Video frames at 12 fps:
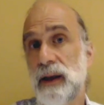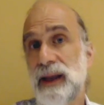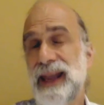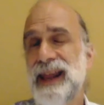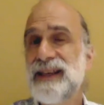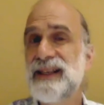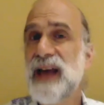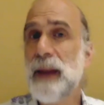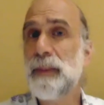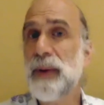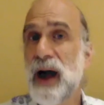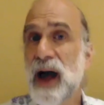It is
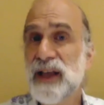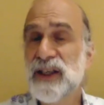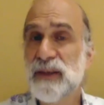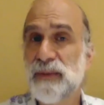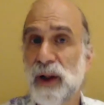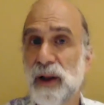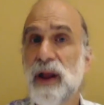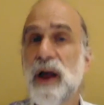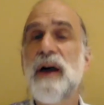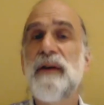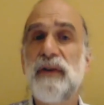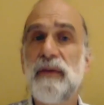not possible
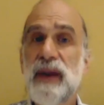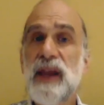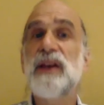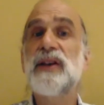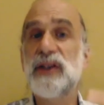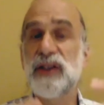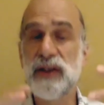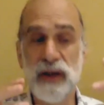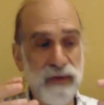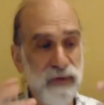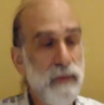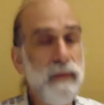for me to,
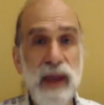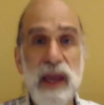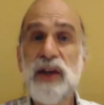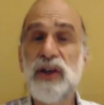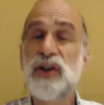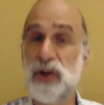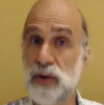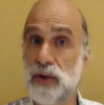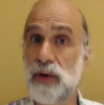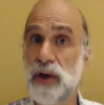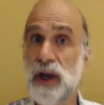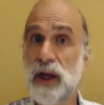for me
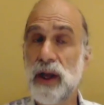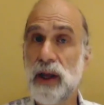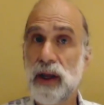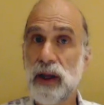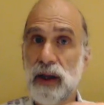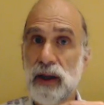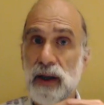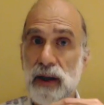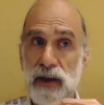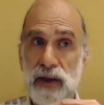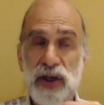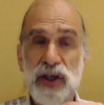to
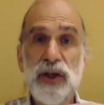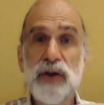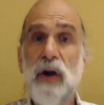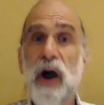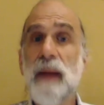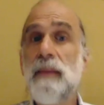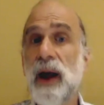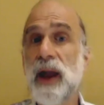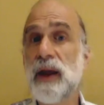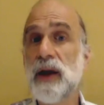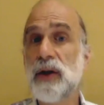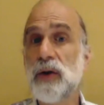describe
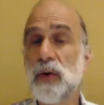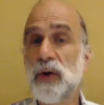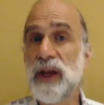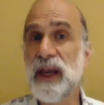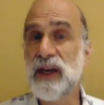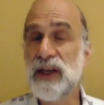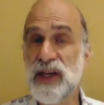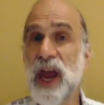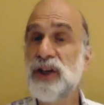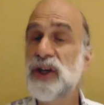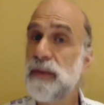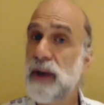my
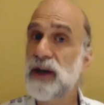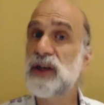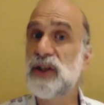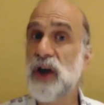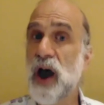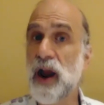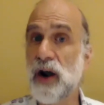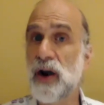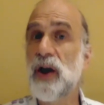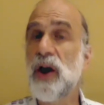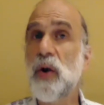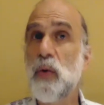intention, my desire,
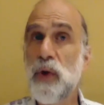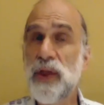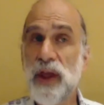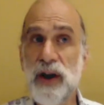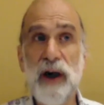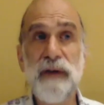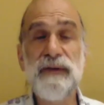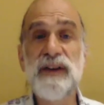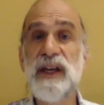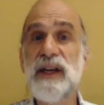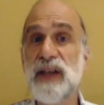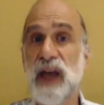with enough
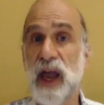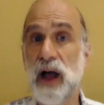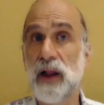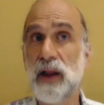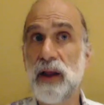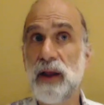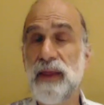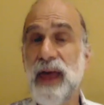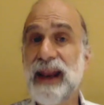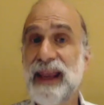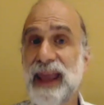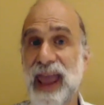detail that
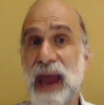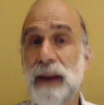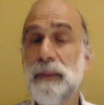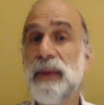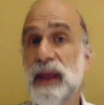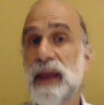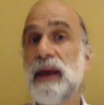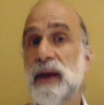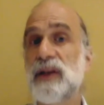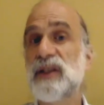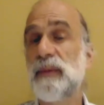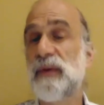it can't be
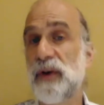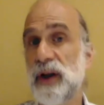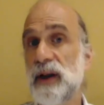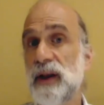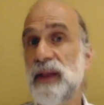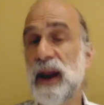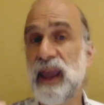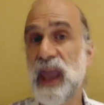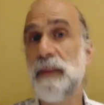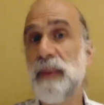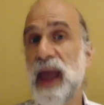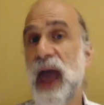subverted, that it
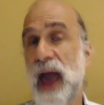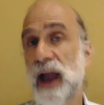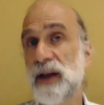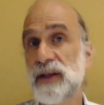can't be hacked.